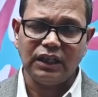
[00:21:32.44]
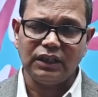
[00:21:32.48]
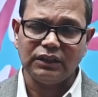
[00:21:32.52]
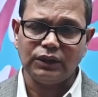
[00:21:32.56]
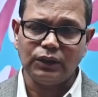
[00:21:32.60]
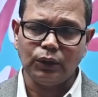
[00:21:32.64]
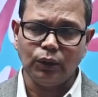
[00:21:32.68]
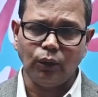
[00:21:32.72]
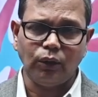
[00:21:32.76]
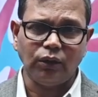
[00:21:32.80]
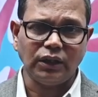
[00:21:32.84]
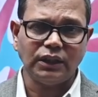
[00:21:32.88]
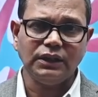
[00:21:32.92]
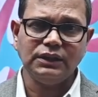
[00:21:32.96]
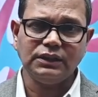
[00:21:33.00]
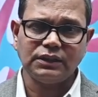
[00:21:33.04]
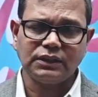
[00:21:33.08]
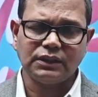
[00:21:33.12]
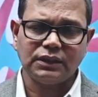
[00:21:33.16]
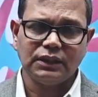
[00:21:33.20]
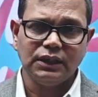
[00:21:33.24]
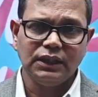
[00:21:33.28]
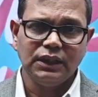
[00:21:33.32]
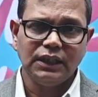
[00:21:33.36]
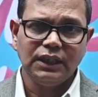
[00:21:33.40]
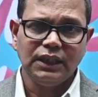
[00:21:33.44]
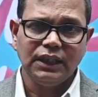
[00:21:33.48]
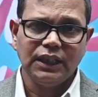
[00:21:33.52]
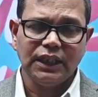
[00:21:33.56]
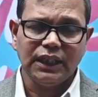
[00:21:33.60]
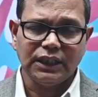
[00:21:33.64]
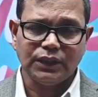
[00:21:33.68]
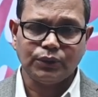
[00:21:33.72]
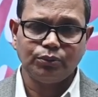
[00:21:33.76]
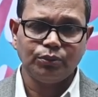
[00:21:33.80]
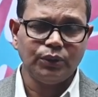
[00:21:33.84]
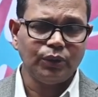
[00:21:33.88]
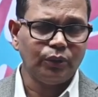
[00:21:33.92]
laurels,
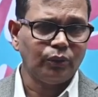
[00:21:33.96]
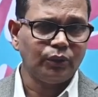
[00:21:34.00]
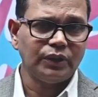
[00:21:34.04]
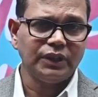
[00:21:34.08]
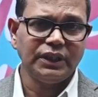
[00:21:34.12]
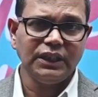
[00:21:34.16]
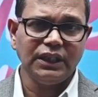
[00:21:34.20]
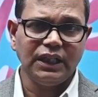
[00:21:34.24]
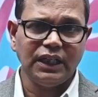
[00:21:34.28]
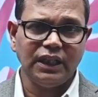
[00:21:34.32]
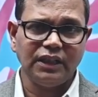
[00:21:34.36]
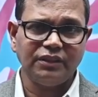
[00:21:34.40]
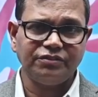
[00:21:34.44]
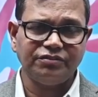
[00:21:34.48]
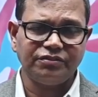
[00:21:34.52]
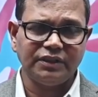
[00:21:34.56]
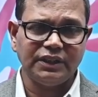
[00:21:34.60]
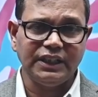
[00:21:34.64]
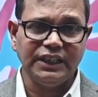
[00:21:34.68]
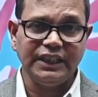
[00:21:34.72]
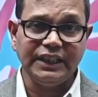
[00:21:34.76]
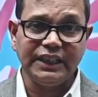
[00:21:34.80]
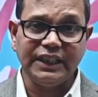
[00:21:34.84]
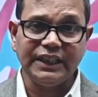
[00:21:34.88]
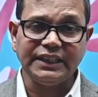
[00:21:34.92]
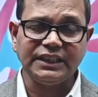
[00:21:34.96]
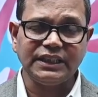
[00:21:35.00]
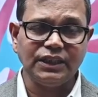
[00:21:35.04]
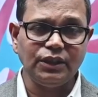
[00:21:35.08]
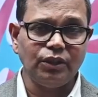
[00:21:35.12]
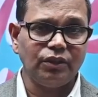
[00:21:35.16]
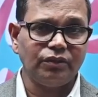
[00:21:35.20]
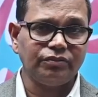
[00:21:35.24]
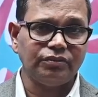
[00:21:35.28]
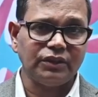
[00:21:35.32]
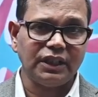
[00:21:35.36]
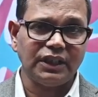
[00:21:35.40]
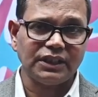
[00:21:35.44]
as we already have a legacy
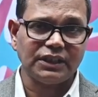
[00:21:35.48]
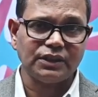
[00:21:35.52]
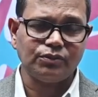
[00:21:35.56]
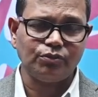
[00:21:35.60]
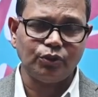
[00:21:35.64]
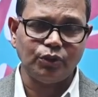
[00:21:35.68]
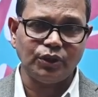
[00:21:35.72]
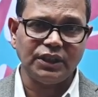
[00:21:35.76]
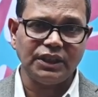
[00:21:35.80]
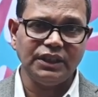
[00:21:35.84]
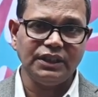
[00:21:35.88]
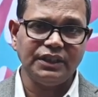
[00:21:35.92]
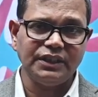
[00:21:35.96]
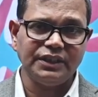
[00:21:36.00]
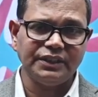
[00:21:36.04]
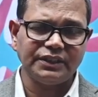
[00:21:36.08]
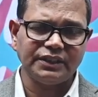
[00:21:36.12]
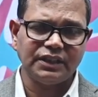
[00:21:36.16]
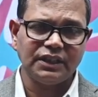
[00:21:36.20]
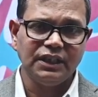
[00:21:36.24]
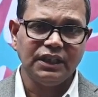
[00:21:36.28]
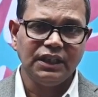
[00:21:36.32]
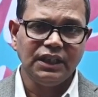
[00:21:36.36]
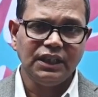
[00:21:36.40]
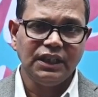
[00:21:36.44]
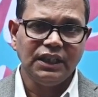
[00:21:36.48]
of last 40 years.